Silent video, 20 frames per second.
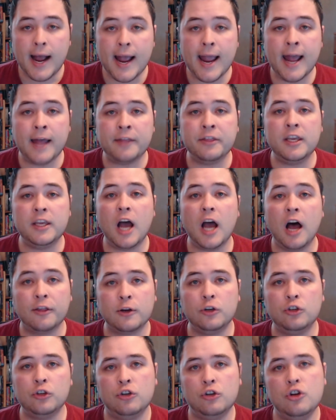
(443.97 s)
And the
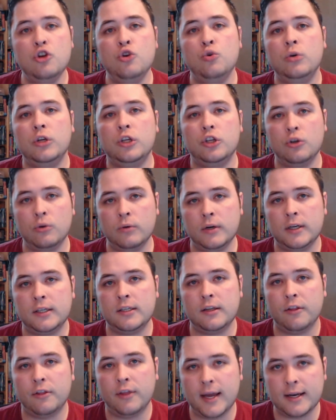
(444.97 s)
other new
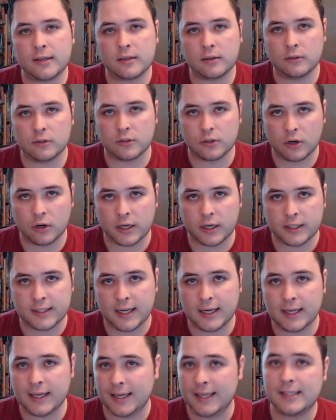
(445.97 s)
unit that Zerg is
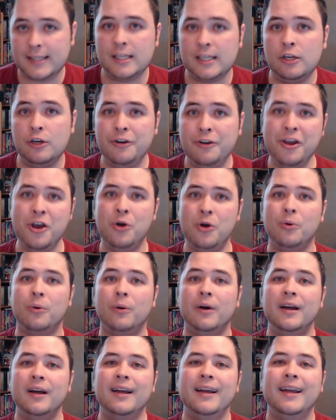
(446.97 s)
getting isn't new.